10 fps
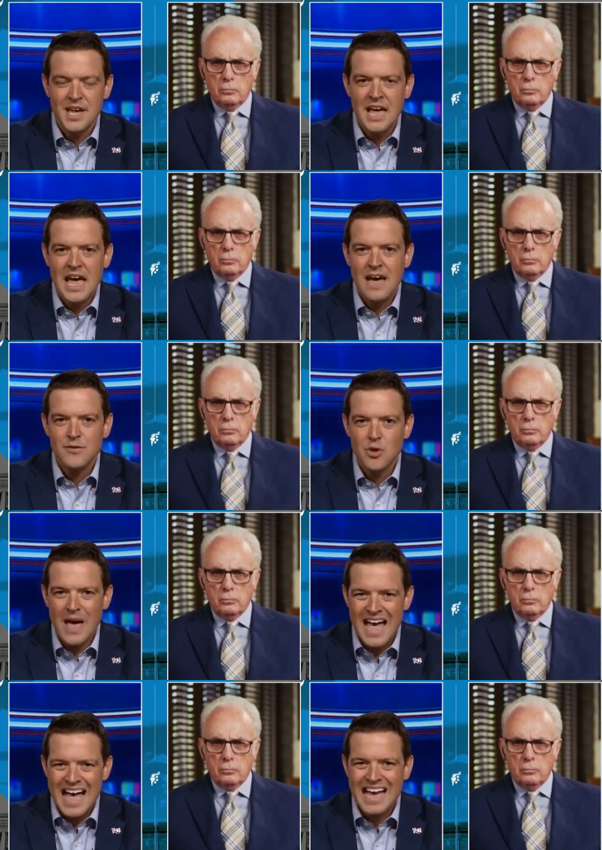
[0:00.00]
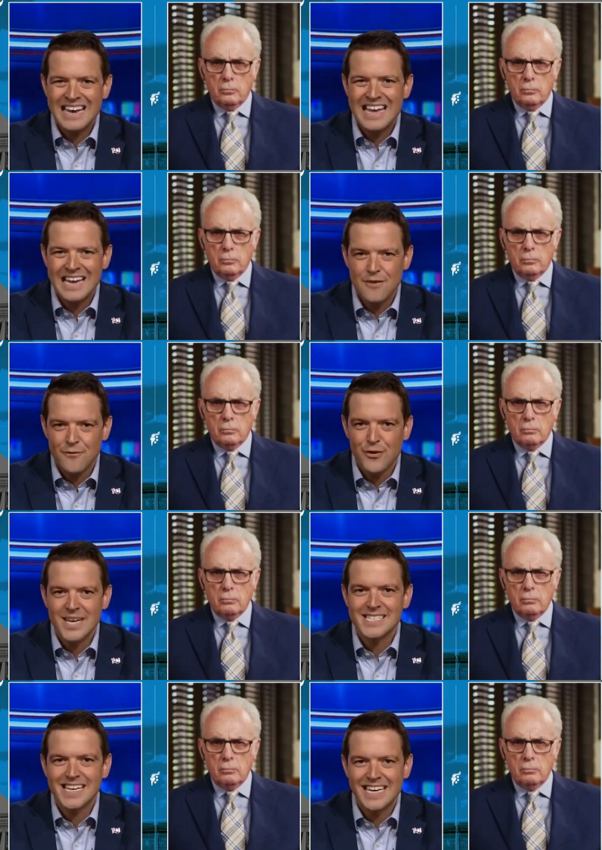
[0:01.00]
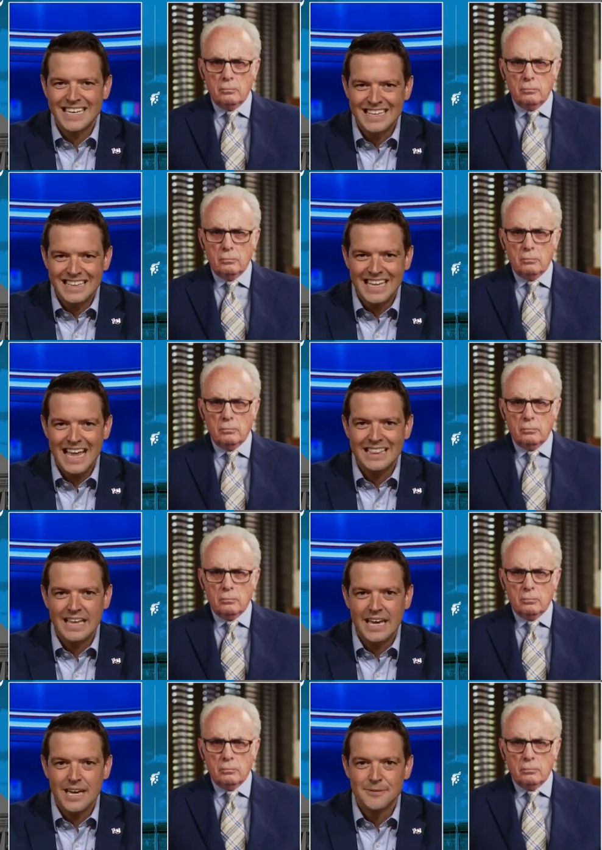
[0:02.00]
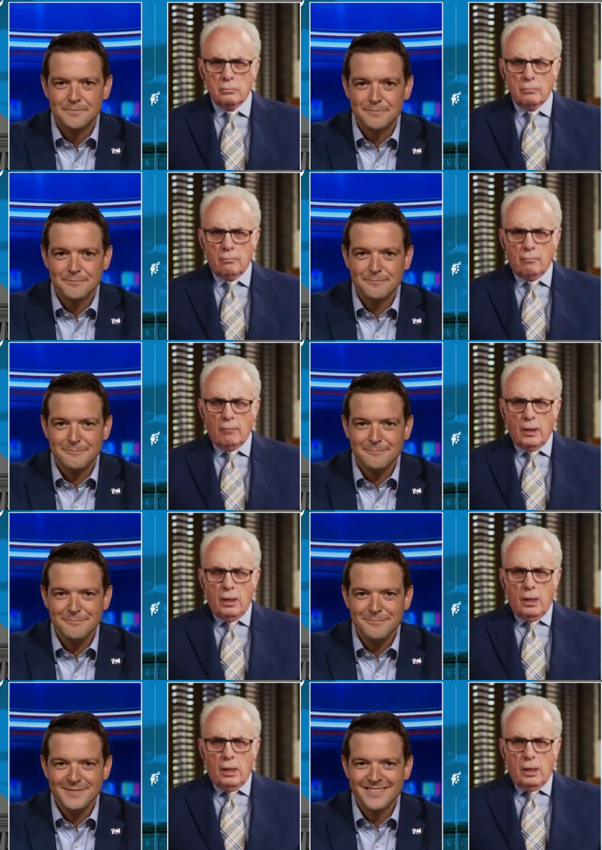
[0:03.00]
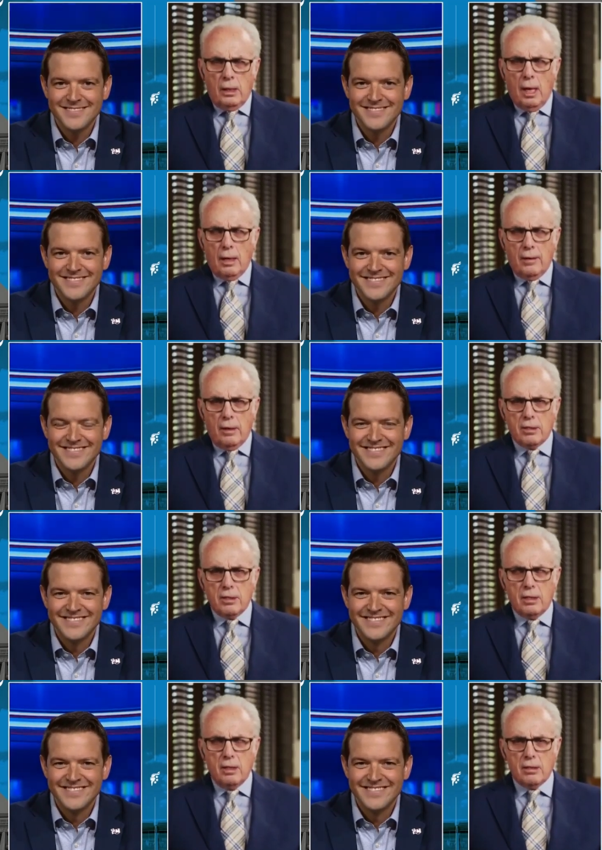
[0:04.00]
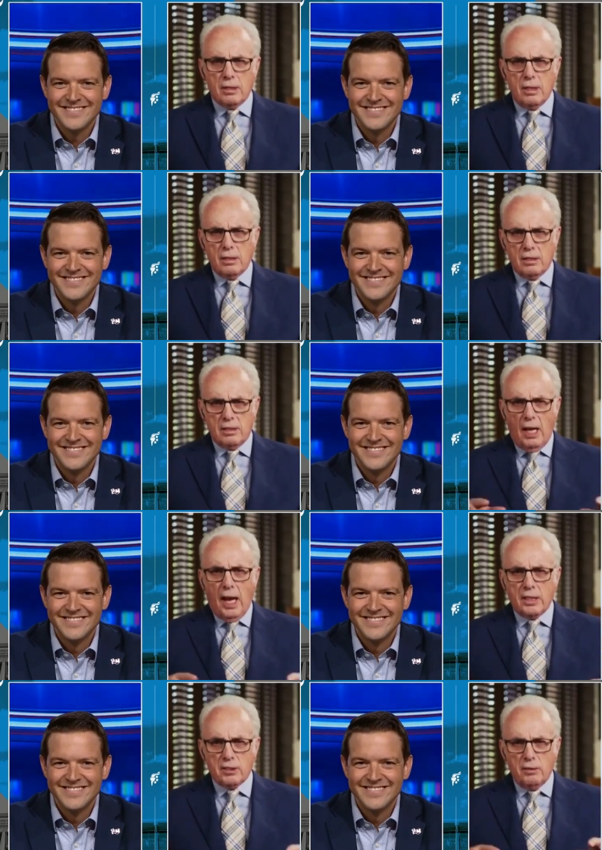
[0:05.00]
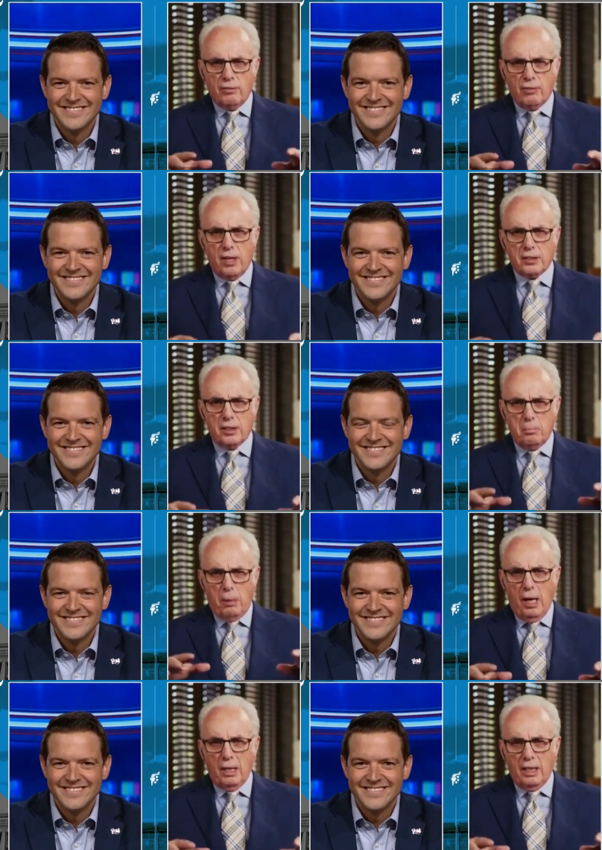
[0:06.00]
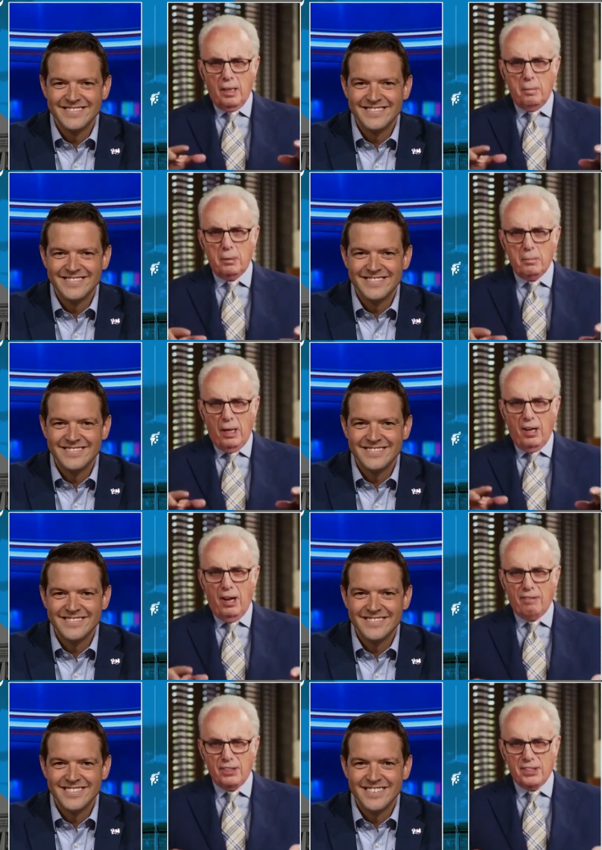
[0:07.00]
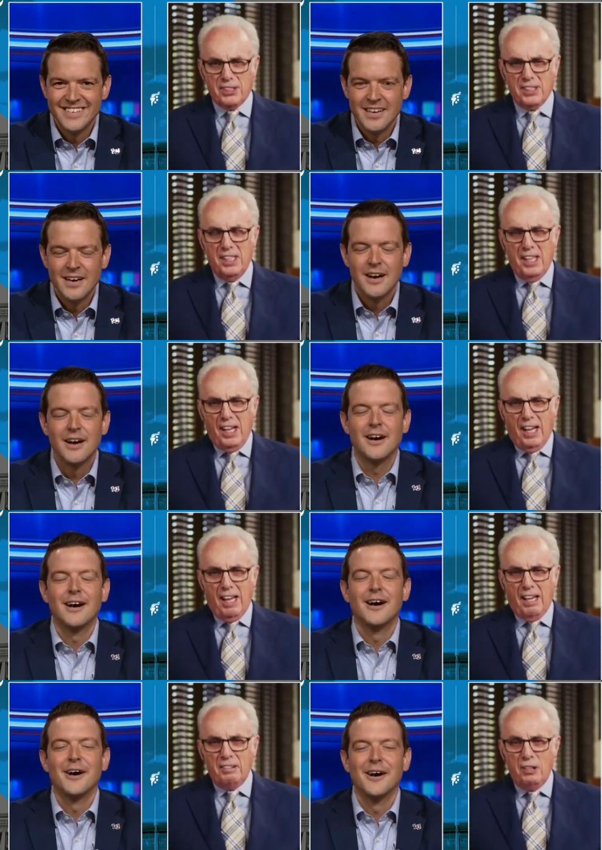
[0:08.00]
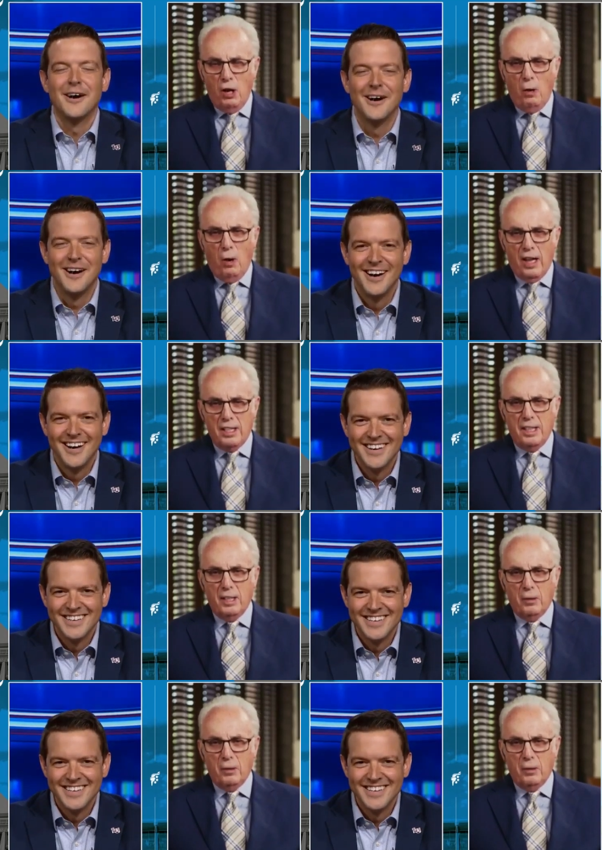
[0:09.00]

Speaker 1: have you had any fresca lately?
Speaker 2: Yeah, there's there's uh, stacks of Fresca piling up in my office. I had no idea when I